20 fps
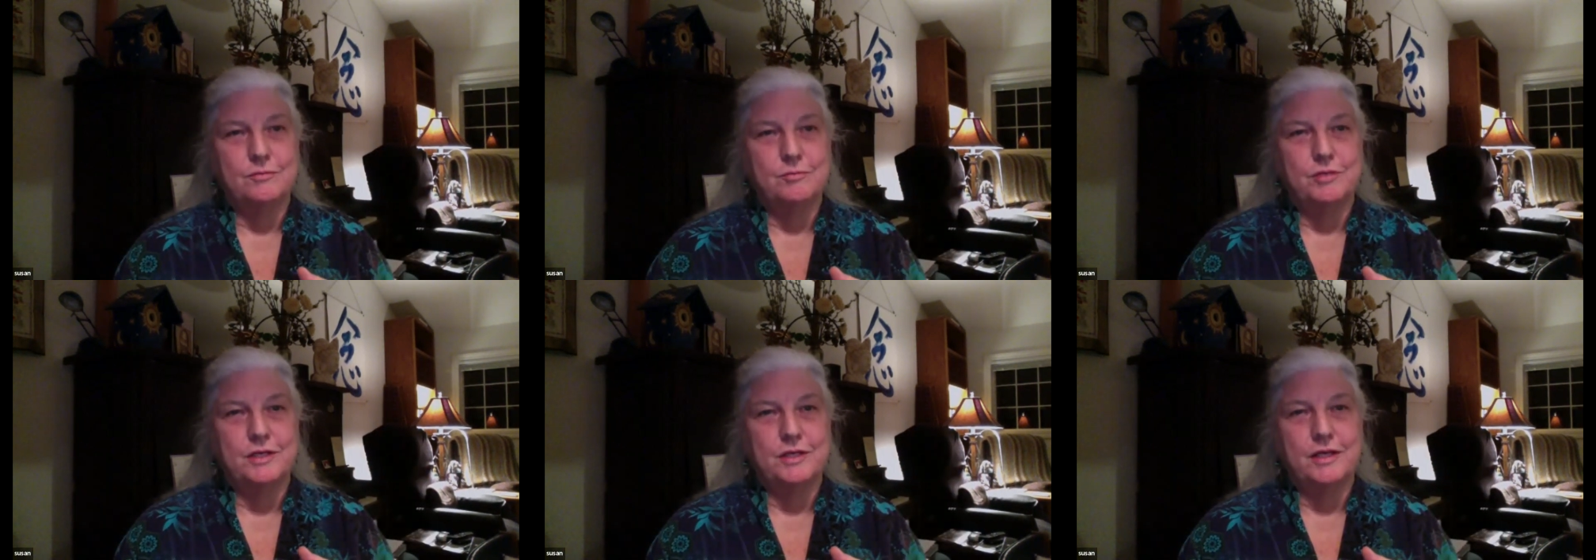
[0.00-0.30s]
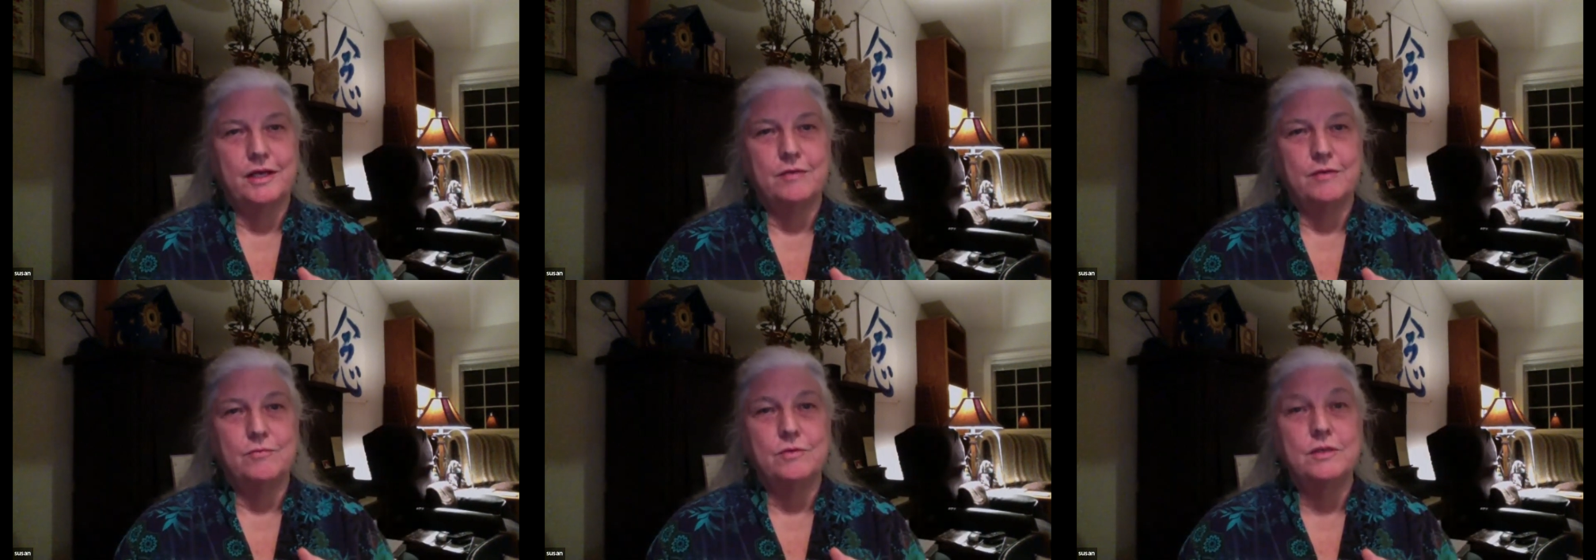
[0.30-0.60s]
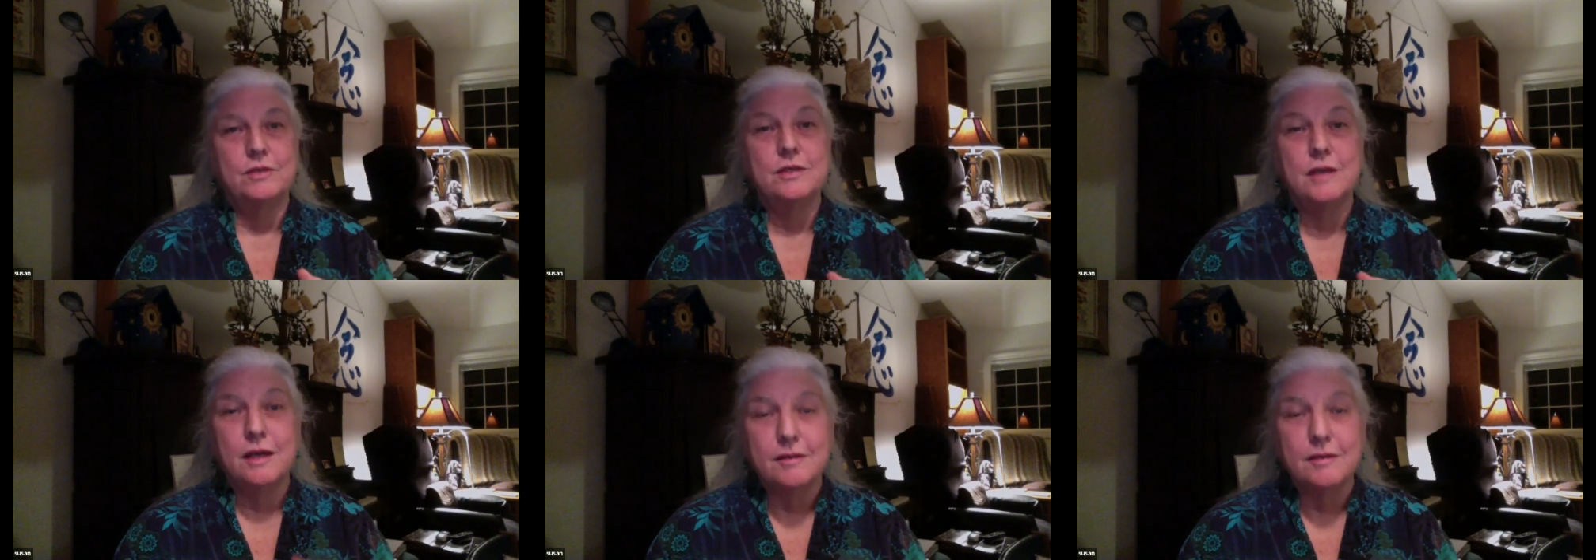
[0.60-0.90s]
but I
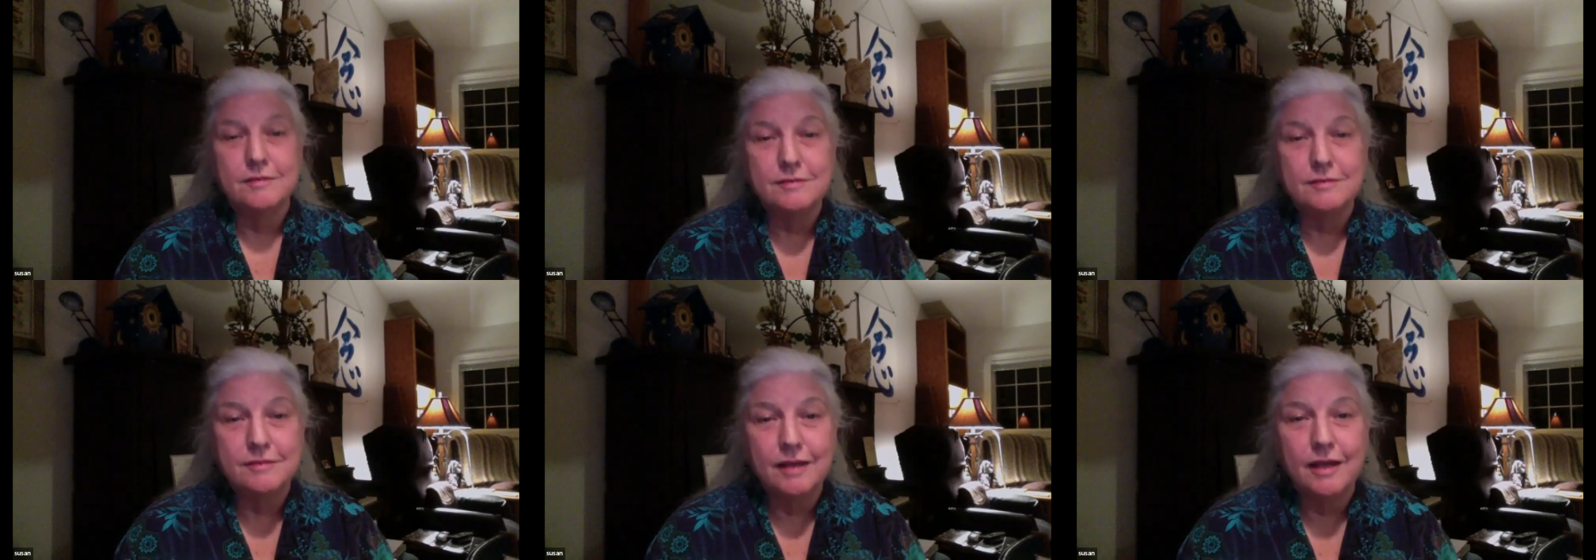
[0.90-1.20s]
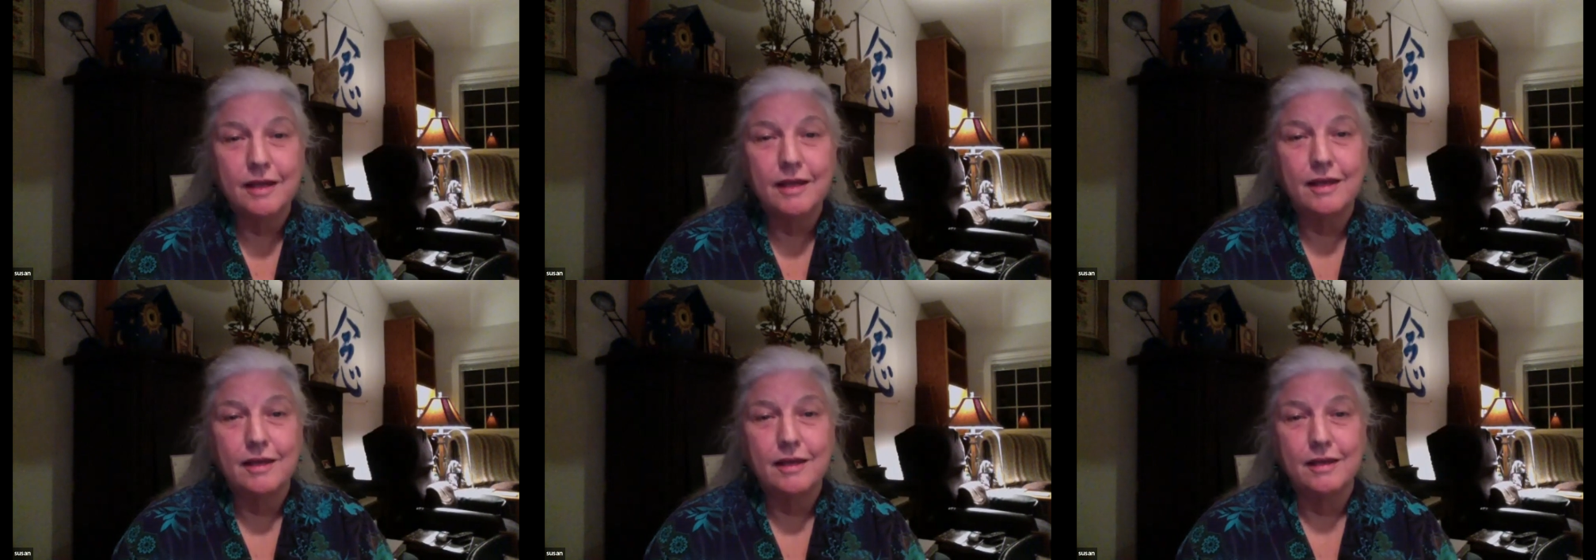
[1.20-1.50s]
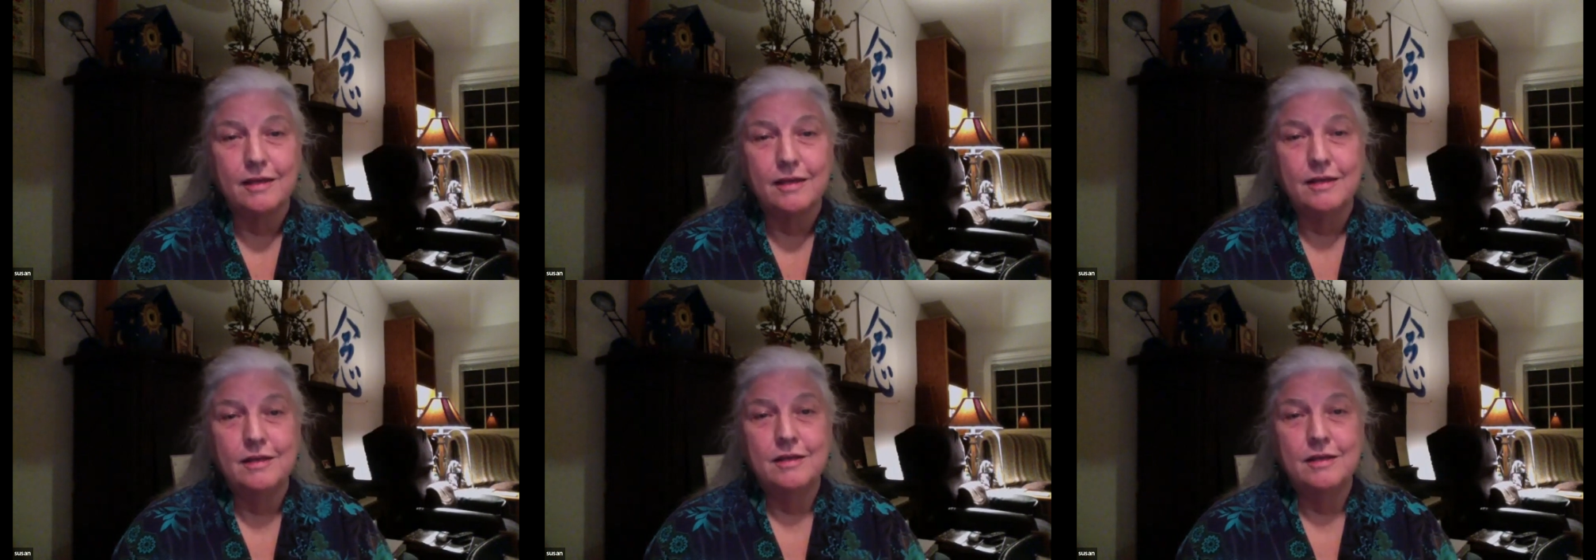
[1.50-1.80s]
would not
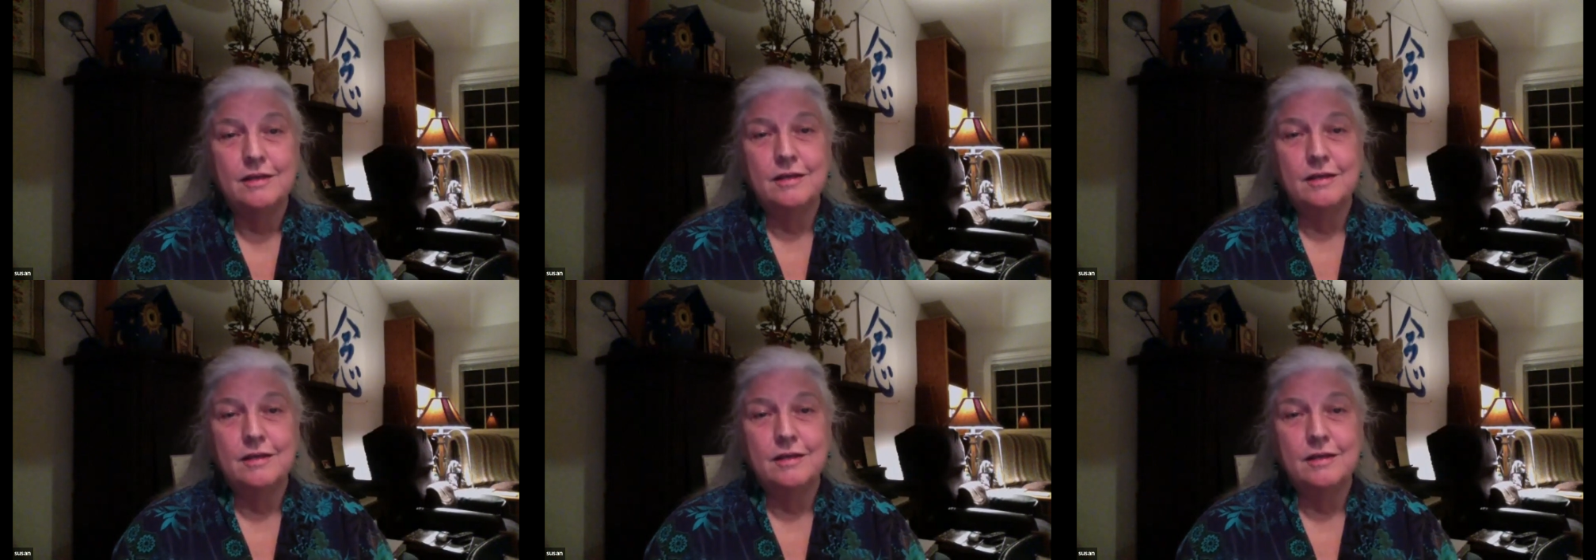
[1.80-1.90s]
say